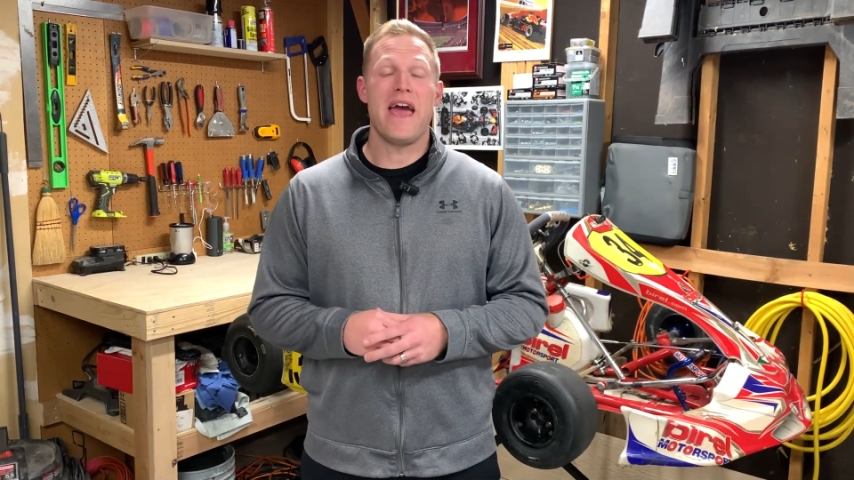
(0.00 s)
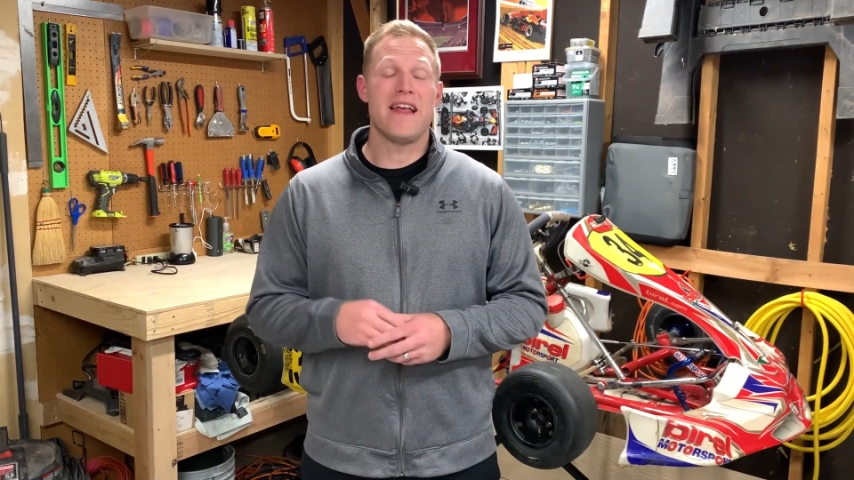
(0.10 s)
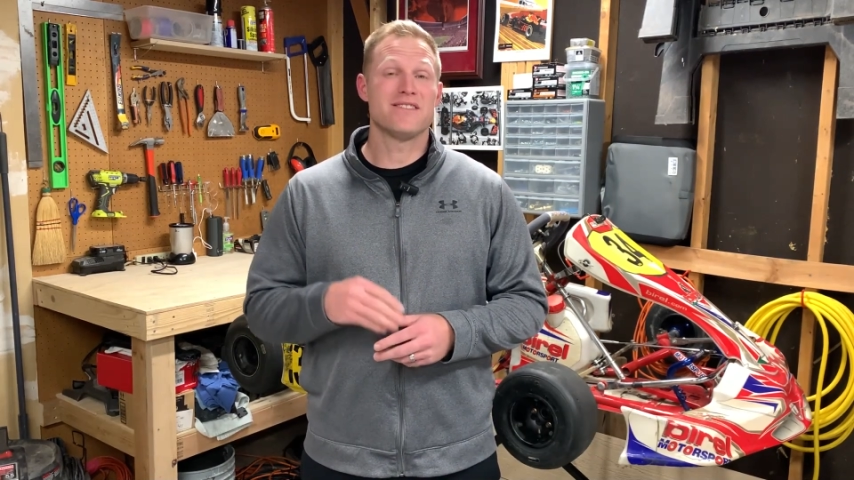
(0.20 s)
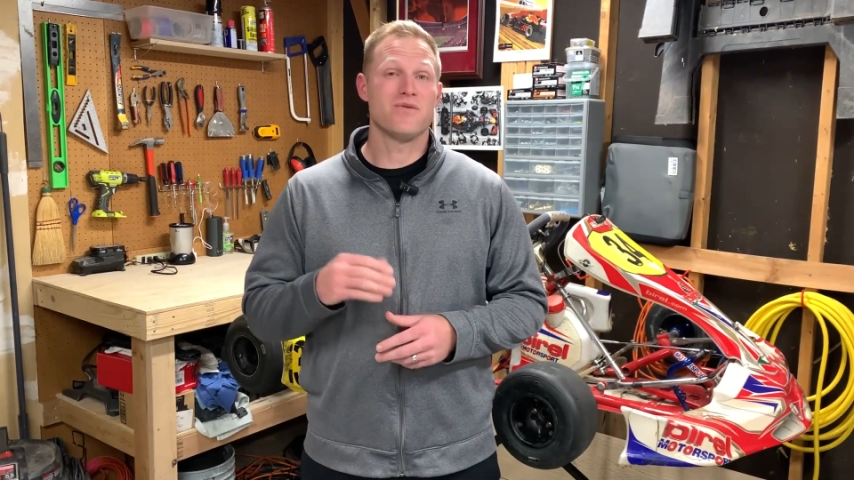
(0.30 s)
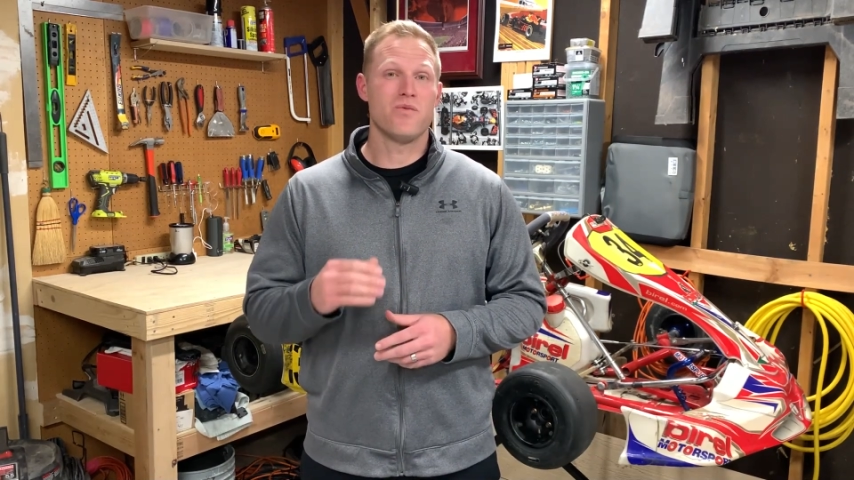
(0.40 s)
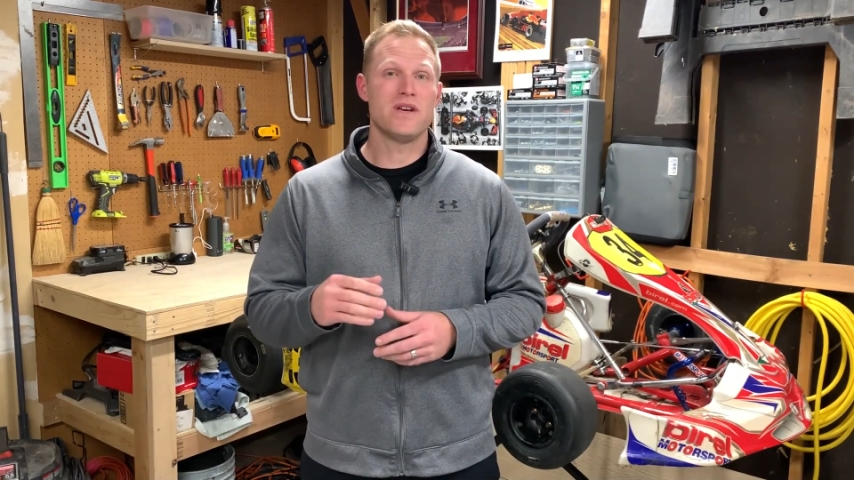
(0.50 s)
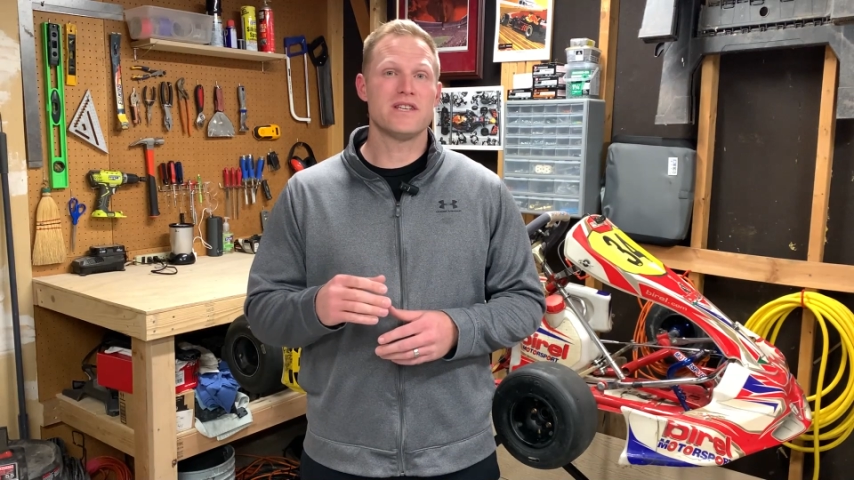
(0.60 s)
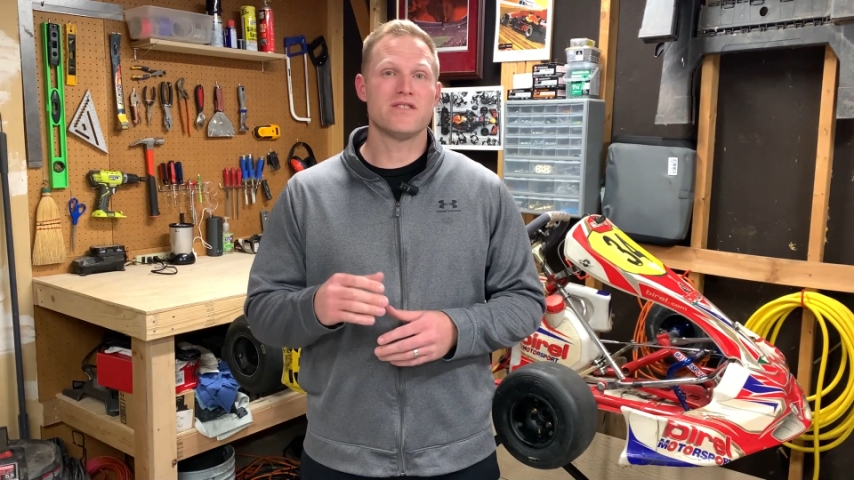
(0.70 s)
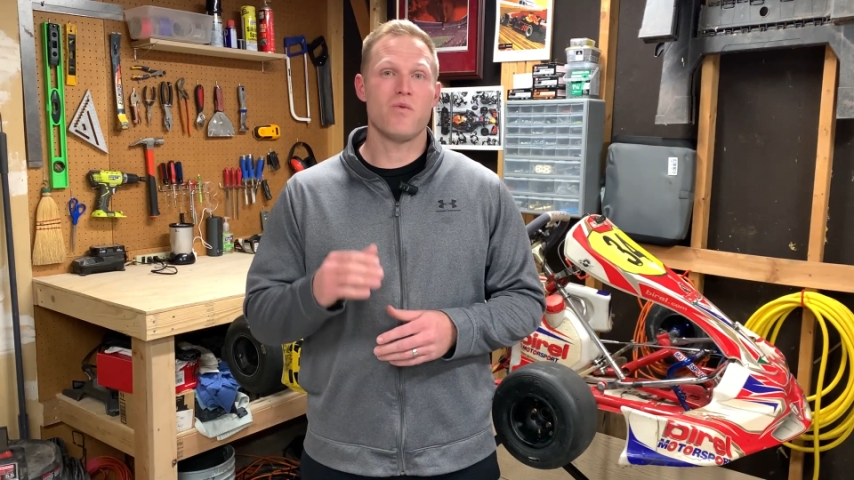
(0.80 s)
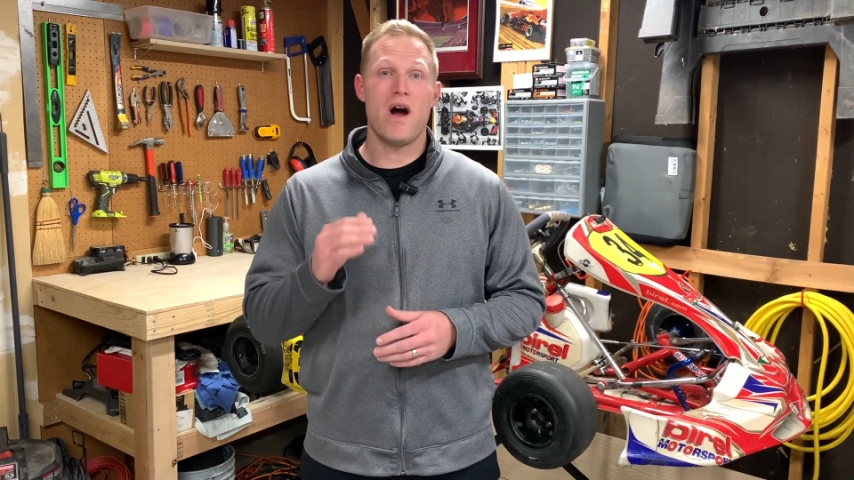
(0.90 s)
and some
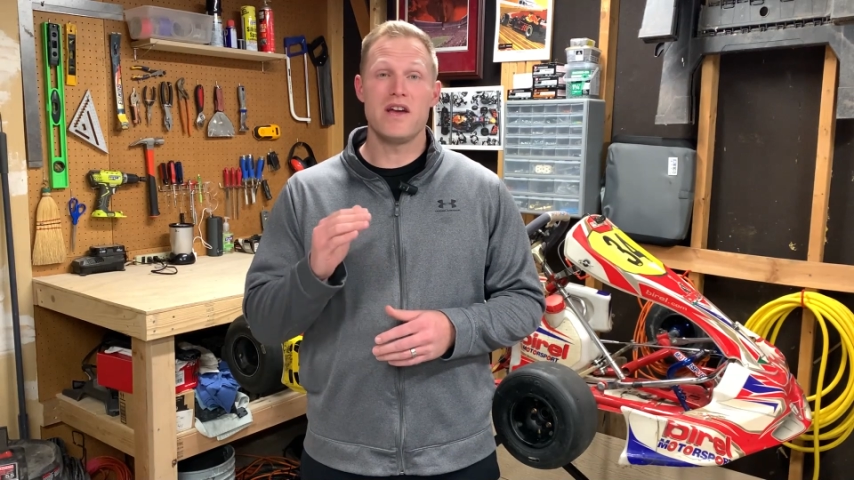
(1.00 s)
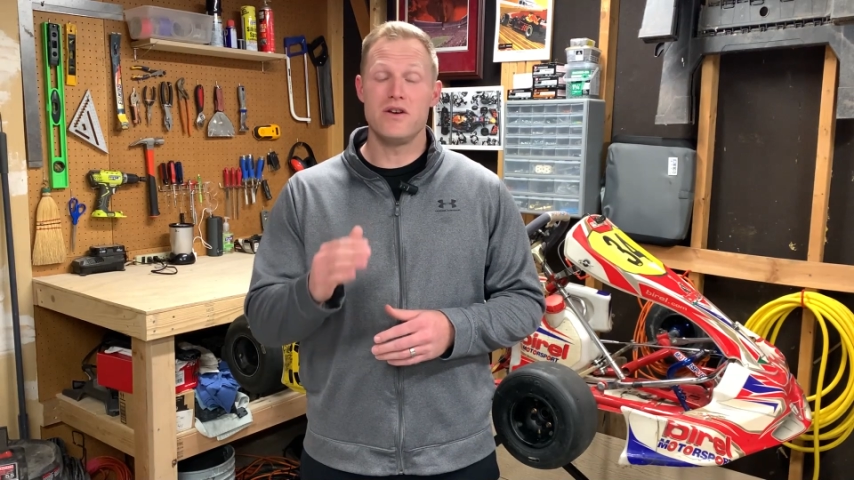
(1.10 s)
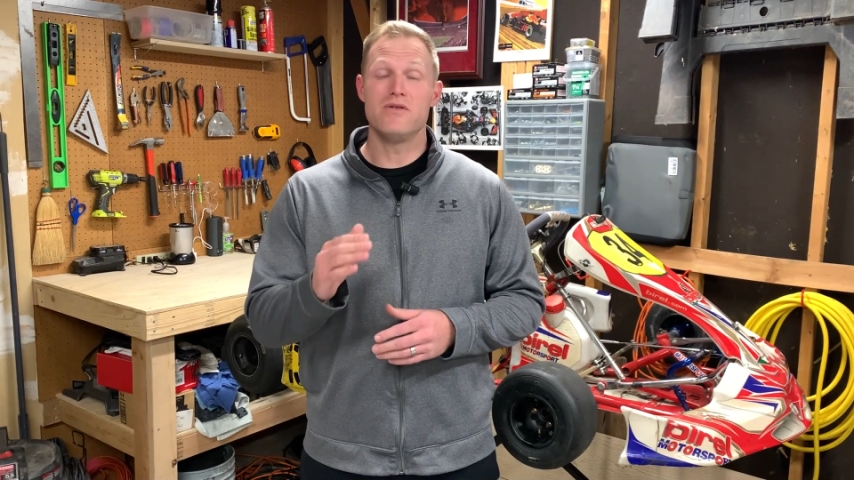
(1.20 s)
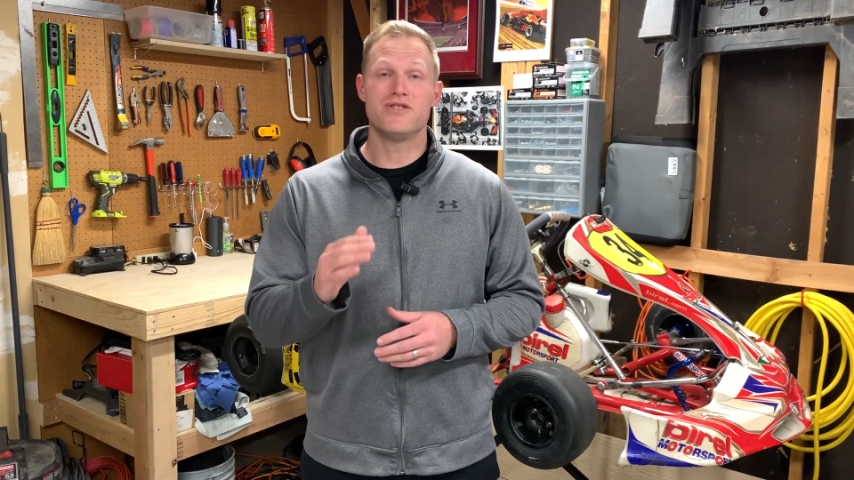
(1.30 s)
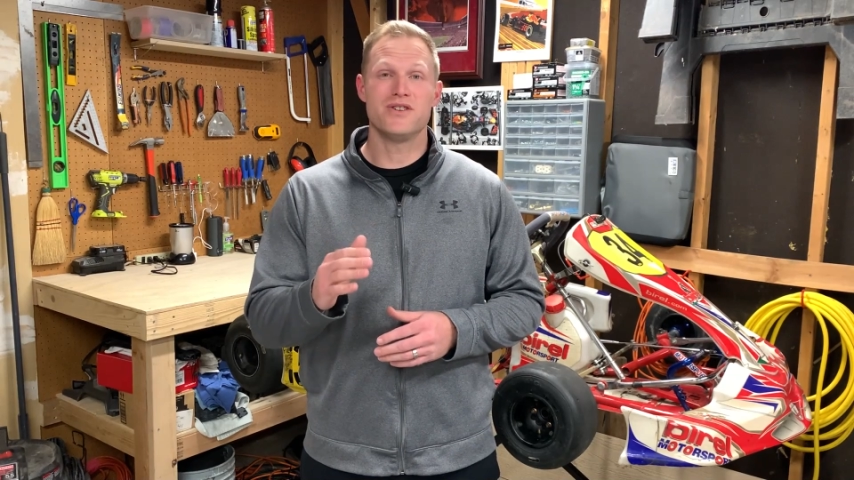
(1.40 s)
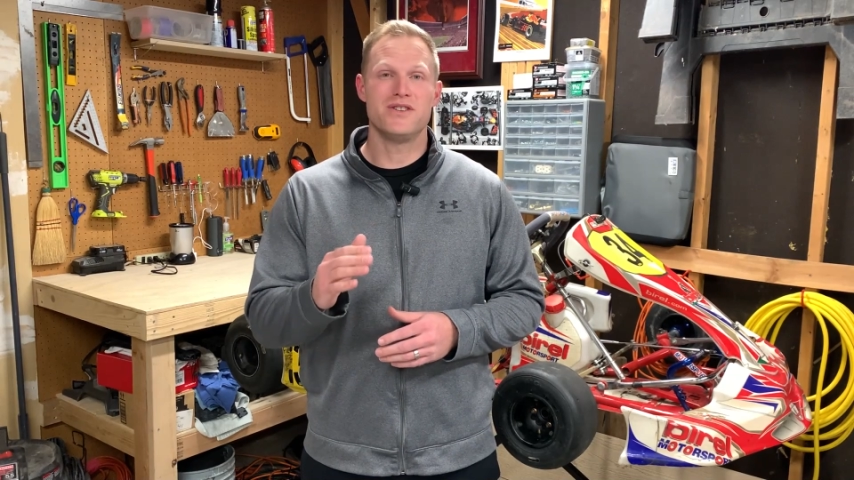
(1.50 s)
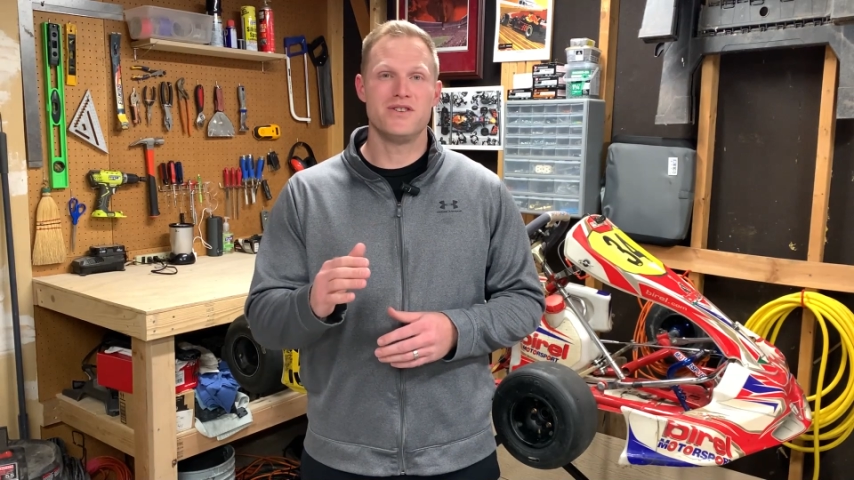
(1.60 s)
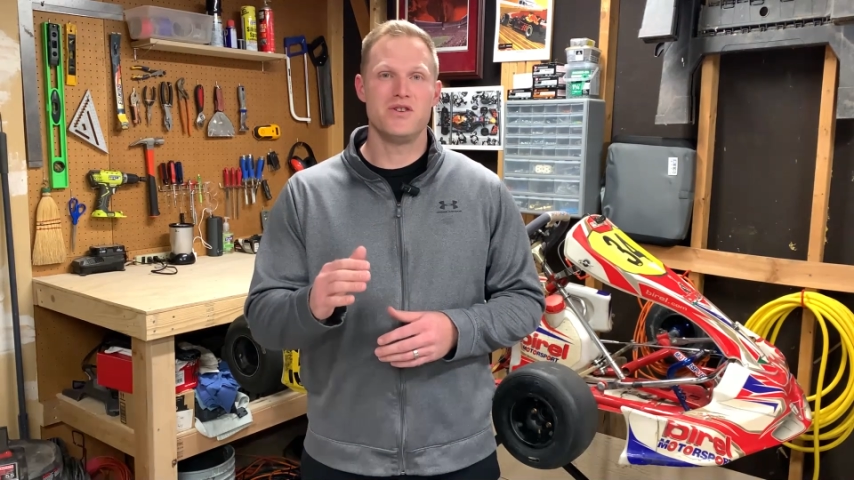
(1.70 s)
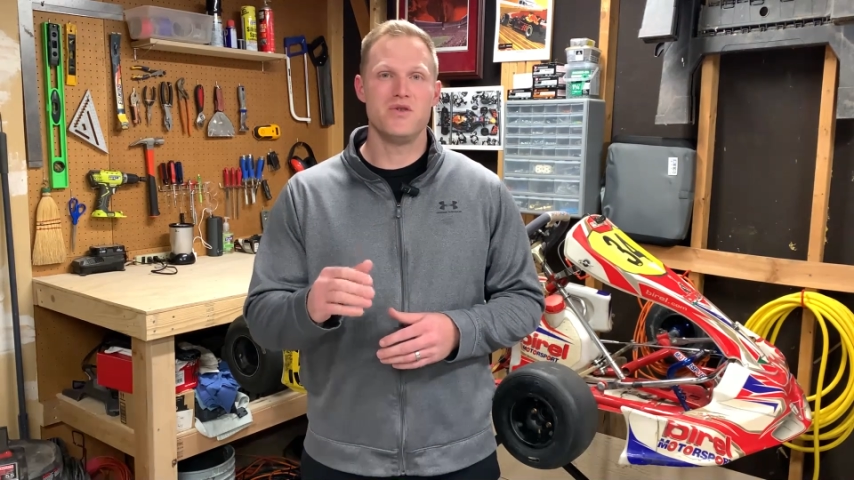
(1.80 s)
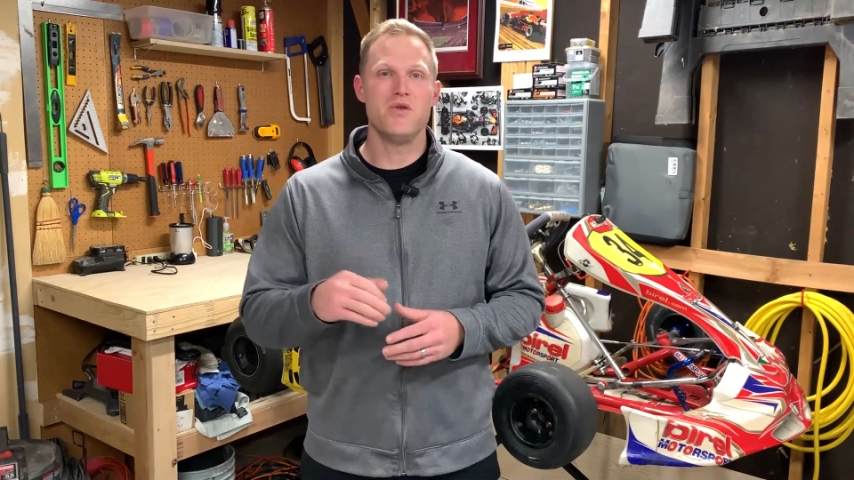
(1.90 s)
reasons why you should
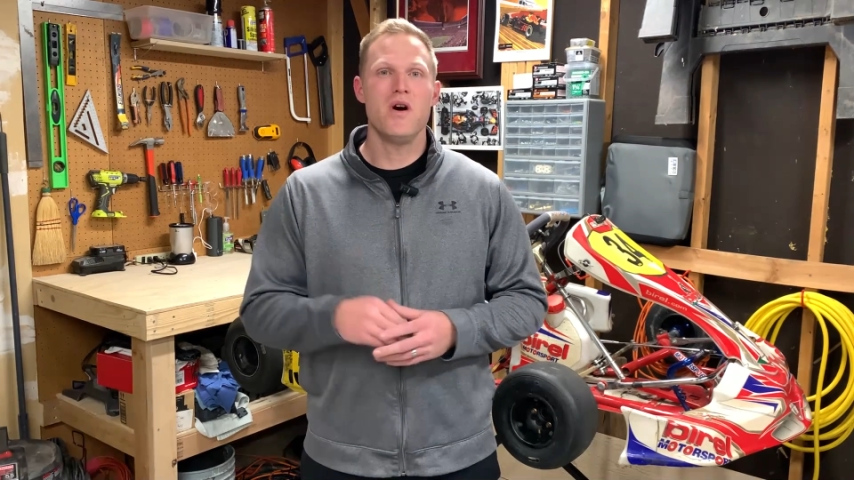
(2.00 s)
too,